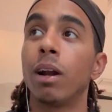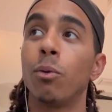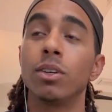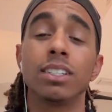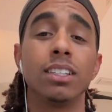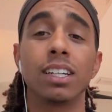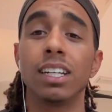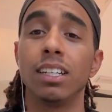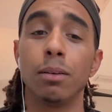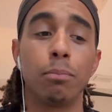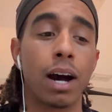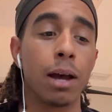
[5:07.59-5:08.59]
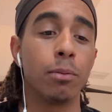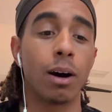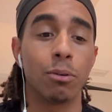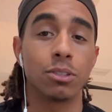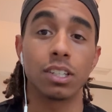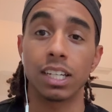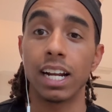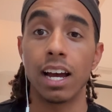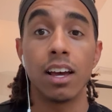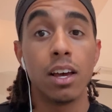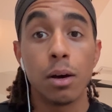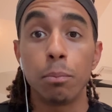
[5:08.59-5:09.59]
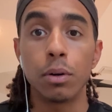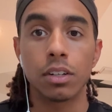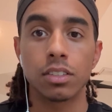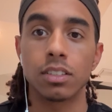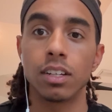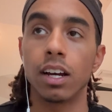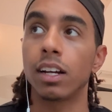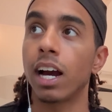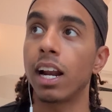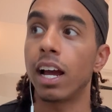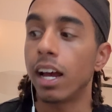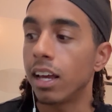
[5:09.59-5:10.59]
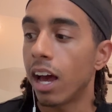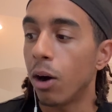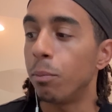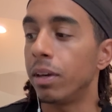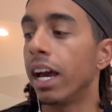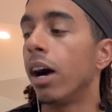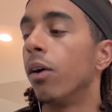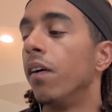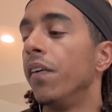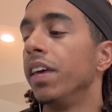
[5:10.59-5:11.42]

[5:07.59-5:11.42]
I wasn't looking in the Bible. I was looking at books to kind of help me out.